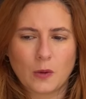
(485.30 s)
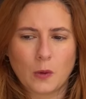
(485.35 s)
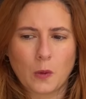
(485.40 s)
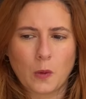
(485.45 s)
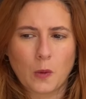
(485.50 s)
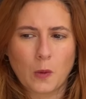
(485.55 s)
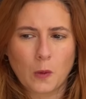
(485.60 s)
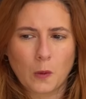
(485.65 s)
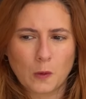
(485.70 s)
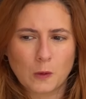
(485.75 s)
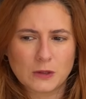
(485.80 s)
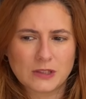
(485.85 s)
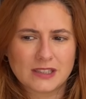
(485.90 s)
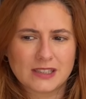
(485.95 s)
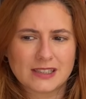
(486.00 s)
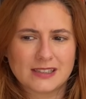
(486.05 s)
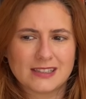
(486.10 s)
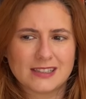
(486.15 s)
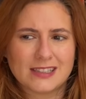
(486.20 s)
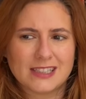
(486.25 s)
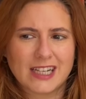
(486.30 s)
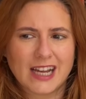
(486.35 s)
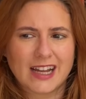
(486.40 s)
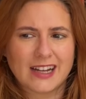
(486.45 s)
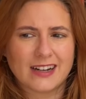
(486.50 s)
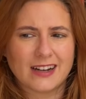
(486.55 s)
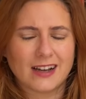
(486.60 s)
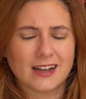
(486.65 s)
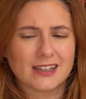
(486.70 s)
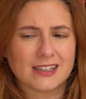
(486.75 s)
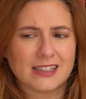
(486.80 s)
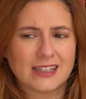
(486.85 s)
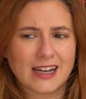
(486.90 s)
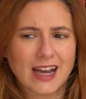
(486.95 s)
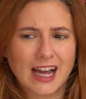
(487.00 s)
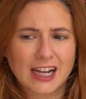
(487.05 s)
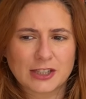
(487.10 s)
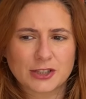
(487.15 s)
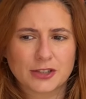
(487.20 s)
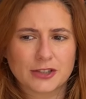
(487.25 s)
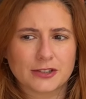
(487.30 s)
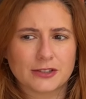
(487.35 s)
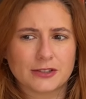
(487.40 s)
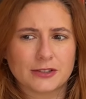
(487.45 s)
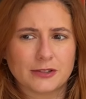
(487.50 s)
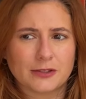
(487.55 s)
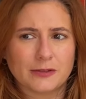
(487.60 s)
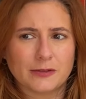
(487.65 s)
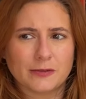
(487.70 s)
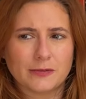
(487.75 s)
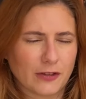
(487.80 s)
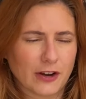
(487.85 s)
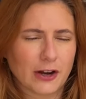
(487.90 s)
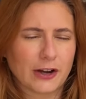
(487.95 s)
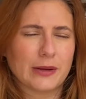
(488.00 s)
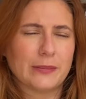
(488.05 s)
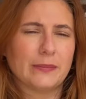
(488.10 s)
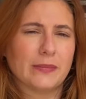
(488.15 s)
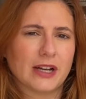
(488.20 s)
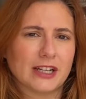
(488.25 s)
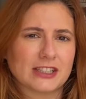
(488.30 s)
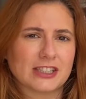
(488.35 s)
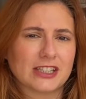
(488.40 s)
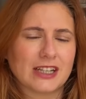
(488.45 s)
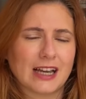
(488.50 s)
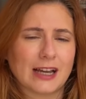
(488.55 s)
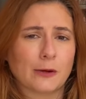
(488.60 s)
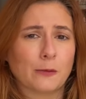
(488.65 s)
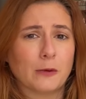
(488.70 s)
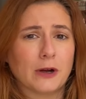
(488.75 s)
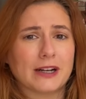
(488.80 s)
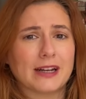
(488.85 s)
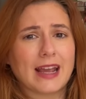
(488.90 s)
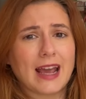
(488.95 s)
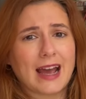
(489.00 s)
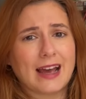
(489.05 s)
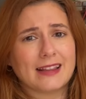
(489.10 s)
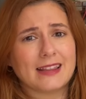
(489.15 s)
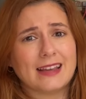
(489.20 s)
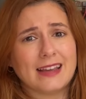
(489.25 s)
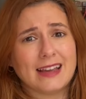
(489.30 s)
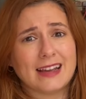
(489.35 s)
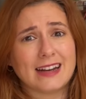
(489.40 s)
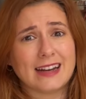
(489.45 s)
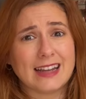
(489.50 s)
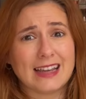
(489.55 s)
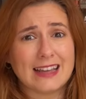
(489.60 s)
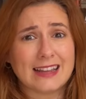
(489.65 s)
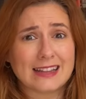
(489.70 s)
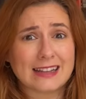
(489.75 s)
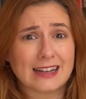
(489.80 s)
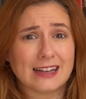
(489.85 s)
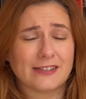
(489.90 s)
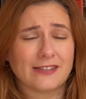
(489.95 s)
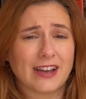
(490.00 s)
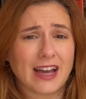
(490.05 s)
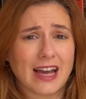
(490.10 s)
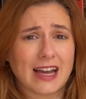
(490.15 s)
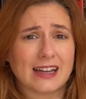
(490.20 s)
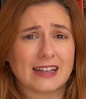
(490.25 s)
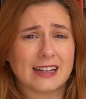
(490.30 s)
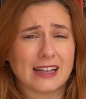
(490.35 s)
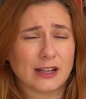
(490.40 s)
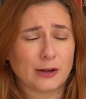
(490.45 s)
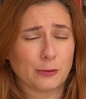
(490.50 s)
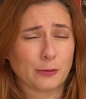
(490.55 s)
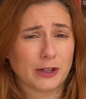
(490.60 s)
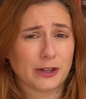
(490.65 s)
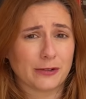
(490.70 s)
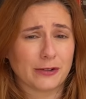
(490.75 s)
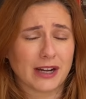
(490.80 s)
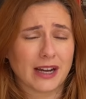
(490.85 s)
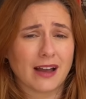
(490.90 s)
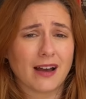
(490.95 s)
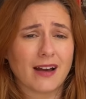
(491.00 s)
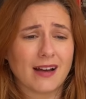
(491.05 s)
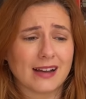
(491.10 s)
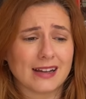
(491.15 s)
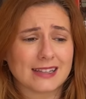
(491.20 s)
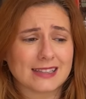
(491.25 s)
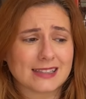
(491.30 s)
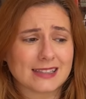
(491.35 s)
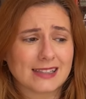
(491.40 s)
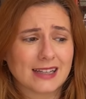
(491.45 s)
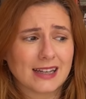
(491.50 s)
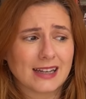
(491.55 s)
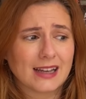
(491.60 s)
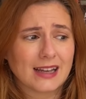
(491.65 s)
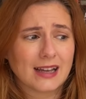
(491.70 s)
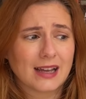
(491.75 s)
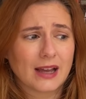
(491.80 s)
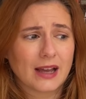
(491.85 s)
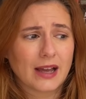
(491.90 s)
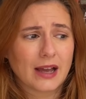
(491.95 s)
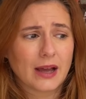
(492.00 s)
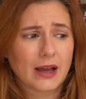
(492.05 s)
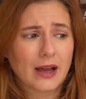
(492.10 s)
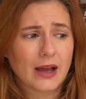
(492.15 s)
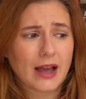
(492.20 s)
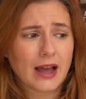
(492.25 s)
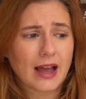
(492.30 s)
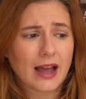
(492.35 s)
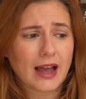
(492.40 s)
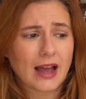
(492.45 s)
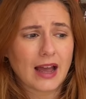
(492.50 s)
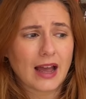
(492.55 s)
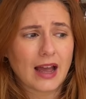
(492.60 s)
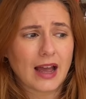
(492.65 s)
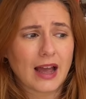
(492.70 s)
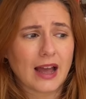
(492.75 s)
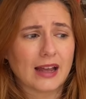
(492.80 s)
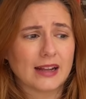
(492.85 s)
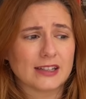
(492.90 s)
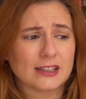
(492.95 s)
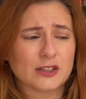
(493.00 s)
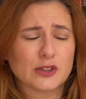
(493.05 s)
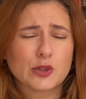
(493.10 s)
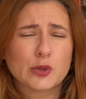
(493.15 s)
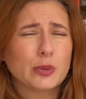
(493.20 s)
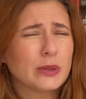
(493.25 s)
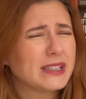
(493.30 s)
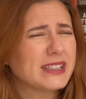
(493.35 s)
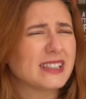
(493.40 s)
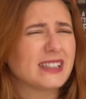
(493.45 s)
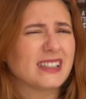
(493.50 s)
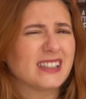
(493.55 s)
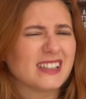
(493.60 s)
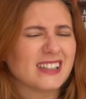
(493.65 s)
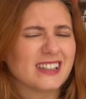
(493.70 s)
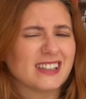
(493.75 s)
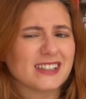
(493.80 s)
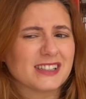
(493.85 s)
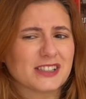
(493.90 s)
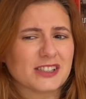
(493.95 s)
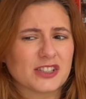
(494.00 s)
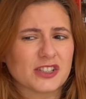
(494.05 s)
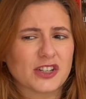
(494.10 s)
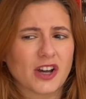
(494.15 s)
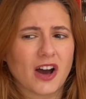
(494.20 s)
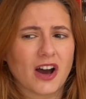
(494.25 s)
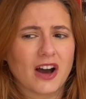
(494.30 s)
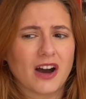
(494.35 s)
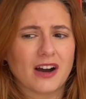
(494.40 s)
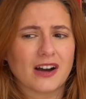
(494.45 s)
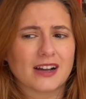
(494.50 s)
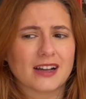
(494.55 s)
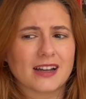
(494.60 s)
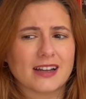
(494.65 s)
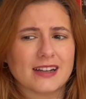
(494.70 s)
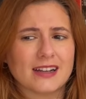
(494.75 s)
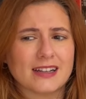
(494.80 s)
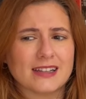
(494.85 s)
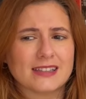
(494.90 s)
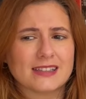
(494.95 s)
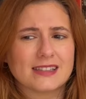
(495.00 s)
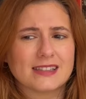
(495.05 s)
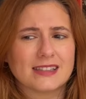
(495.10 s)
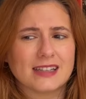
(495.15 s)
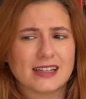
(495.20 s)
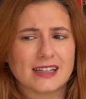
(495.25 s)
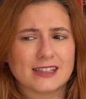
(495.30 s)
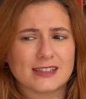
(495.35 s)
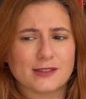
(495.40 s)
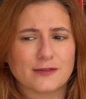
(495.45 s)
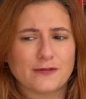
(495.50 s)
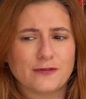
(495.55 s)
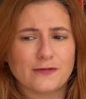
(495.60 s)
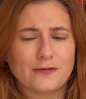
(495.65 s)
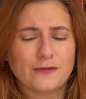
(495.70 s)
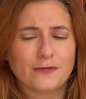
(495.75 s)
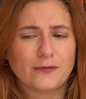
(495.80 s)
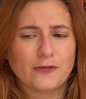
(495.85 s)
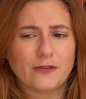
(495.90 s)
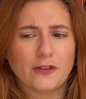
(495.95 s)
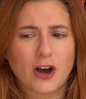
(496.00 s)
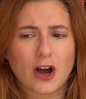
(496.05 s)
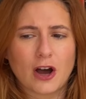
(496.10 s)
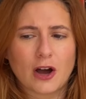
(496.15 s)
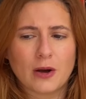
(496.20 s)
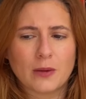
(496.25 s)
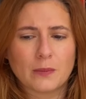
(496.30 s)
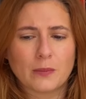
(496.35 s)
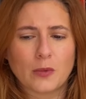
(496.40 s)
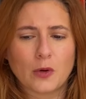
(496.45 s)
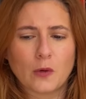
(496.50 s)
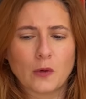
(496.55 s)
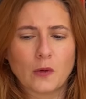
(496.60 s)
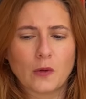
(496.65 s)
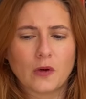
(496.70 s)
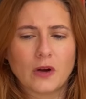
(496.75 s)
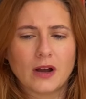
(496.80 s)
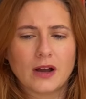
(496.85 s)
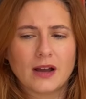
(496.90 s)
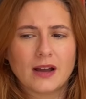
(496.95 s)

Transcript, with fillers: haunted and unnatural, very much like what Cathy and Heathcliff had in Wuthering Heights. And it's twisted and it's dark and it's it's far more